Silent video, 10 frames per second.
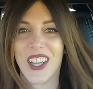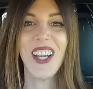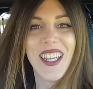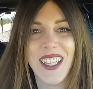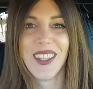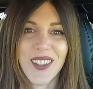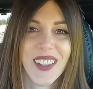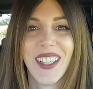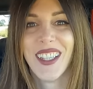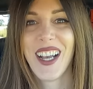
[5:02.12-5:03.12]
Good.
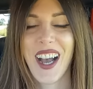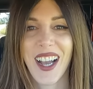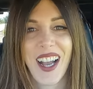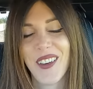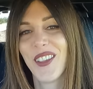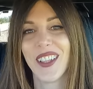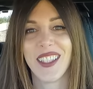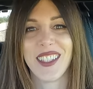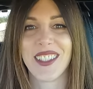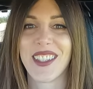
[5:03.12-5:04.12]
I really
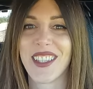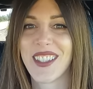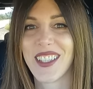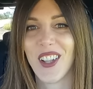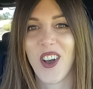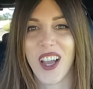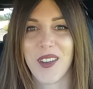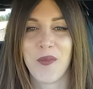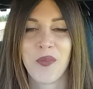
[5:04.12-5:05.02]
like these seats a lot.